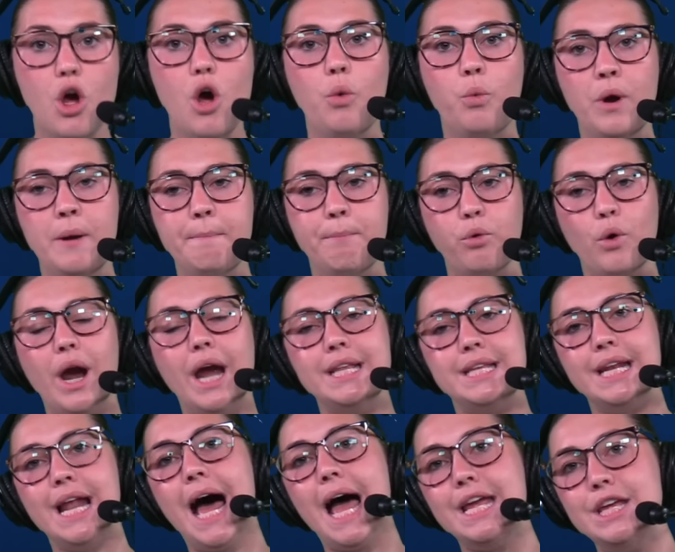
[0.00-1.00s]
when
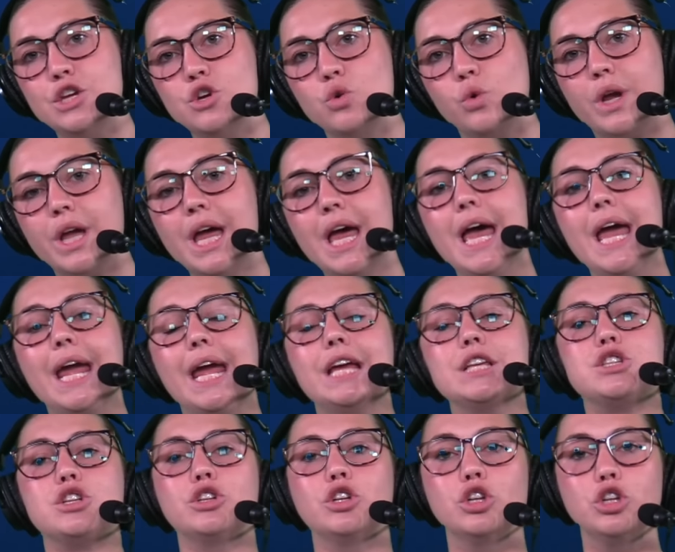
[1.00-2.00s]
Brandon Aiyuk
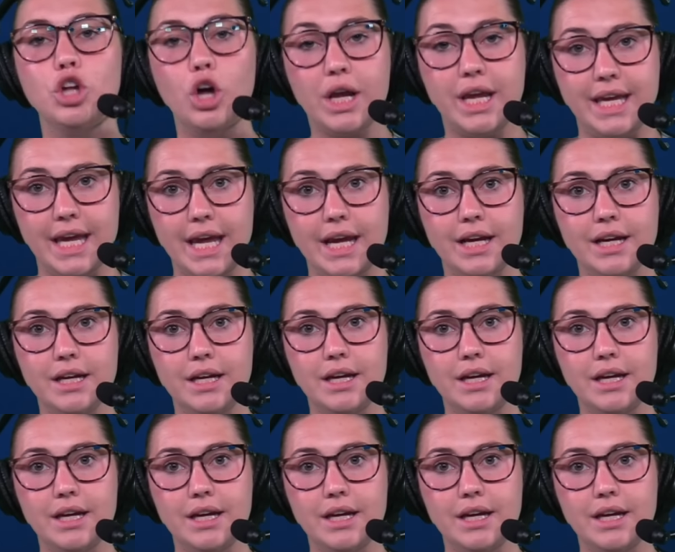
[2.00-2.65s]
is looking